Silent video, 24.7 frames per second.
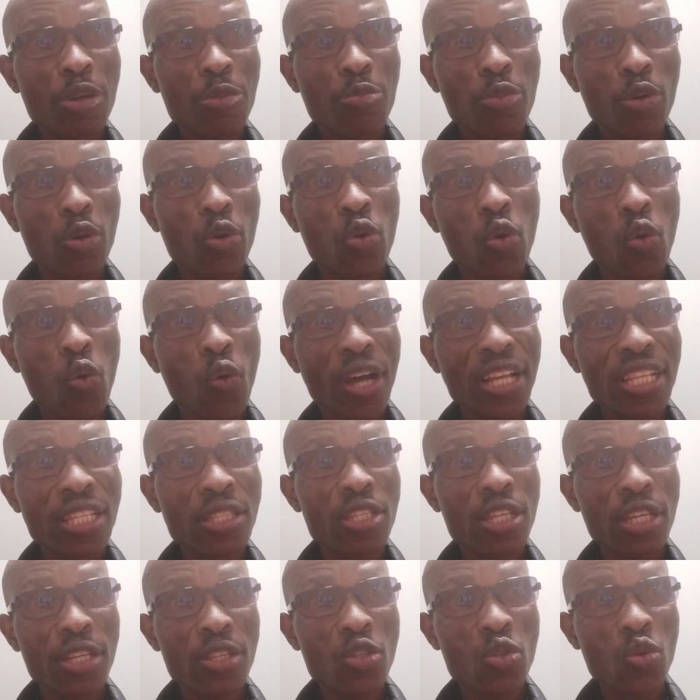people who
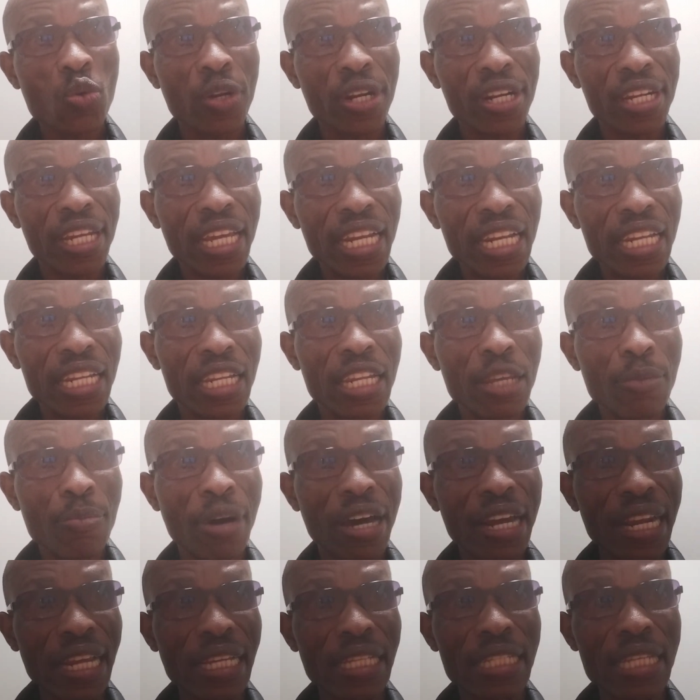wanted to really
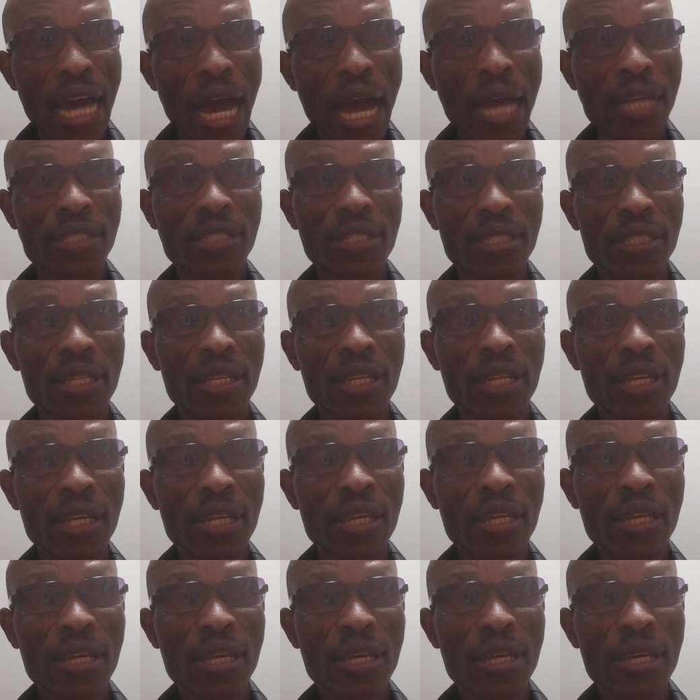liberate us
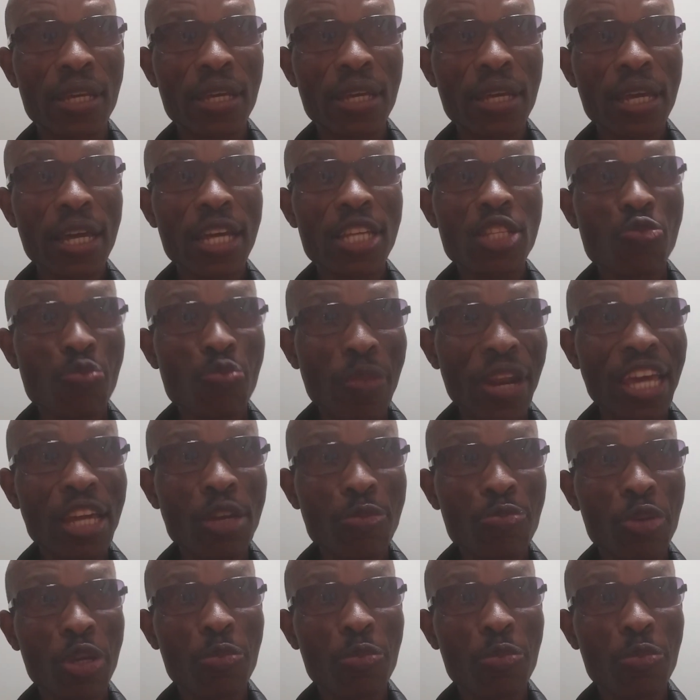as black